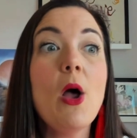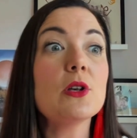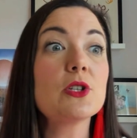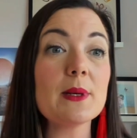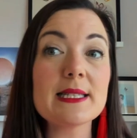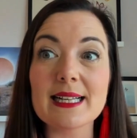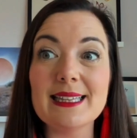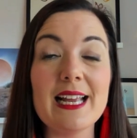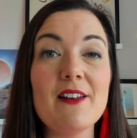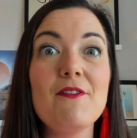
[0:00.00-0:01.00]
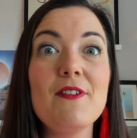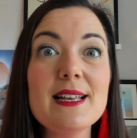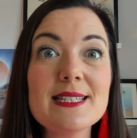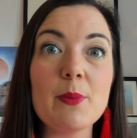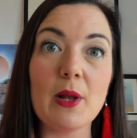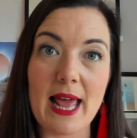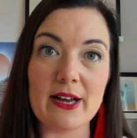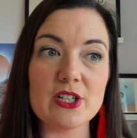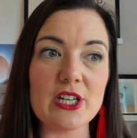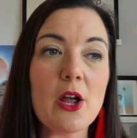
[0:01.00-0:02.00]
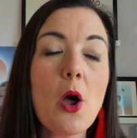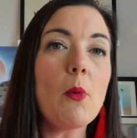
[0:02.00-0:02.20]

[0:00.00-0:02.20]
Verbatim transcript: So it's like the invisible energy.